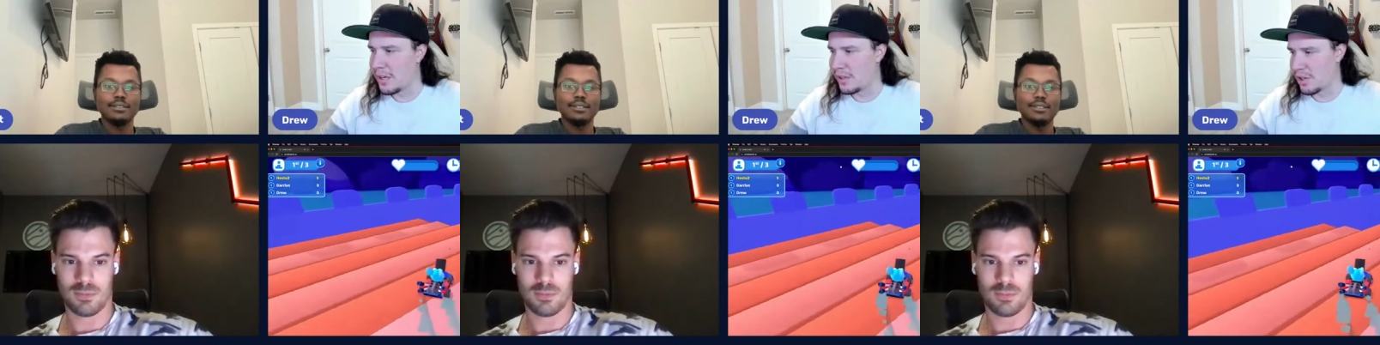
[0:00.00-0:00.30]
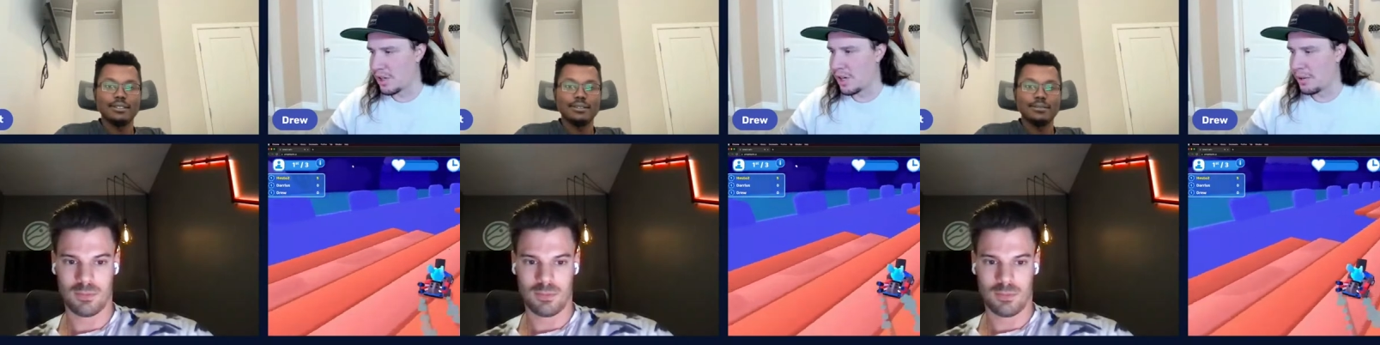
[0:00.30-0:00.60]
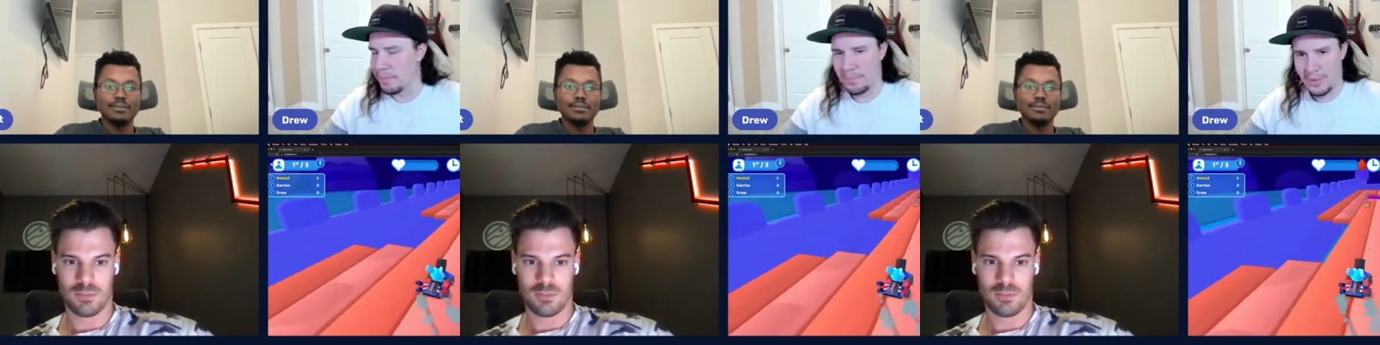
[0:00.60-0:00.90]

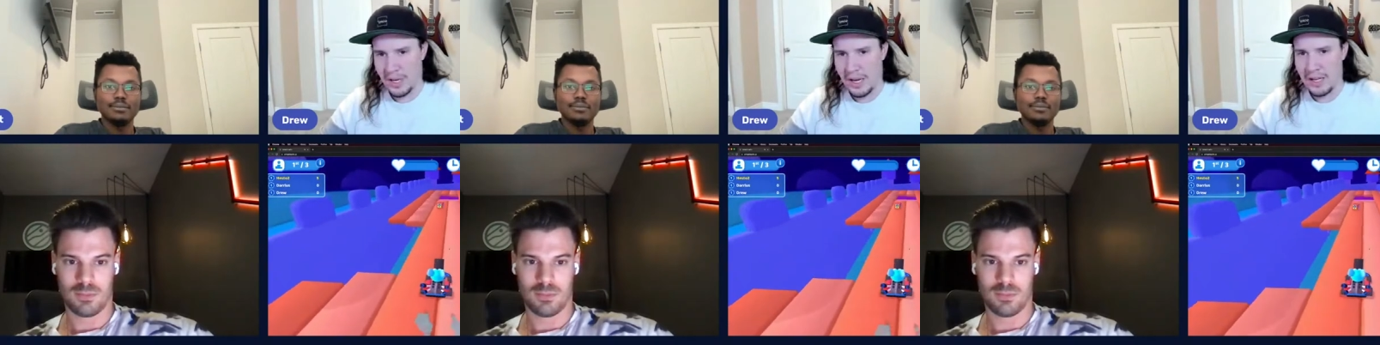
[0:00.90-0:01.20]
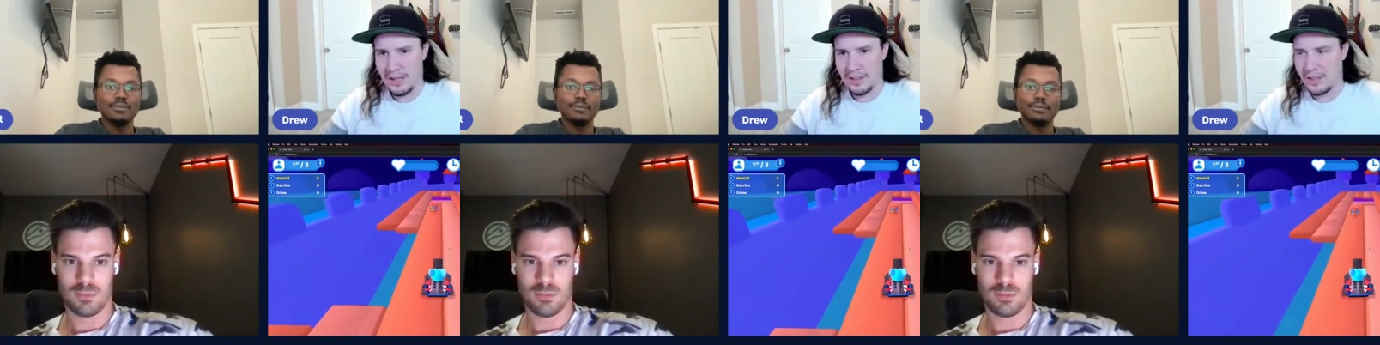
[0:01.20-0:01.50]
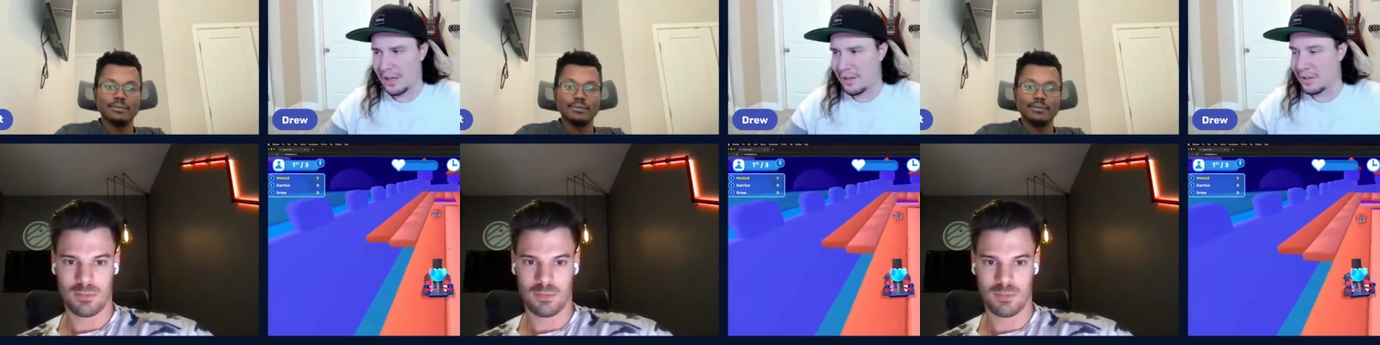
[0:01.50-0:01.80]
Speaker 1: intern.
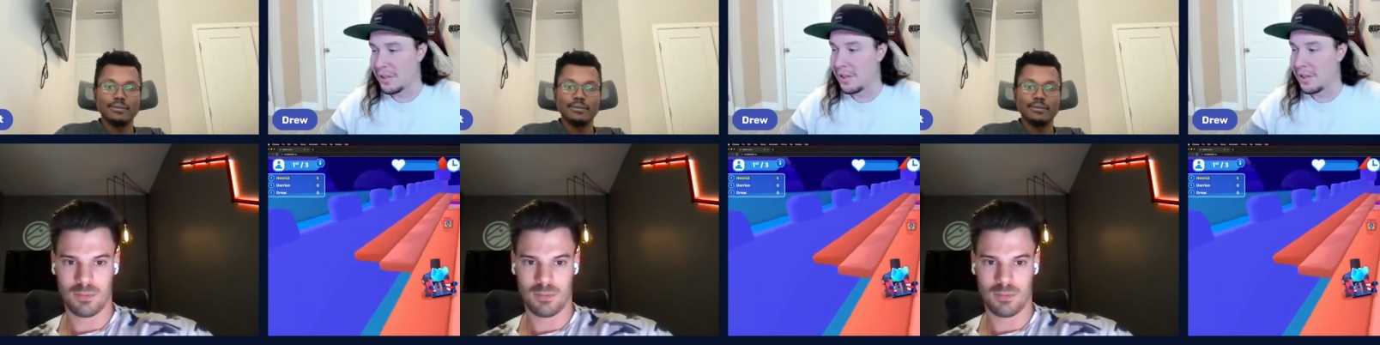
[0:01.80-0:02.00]
Uh, I,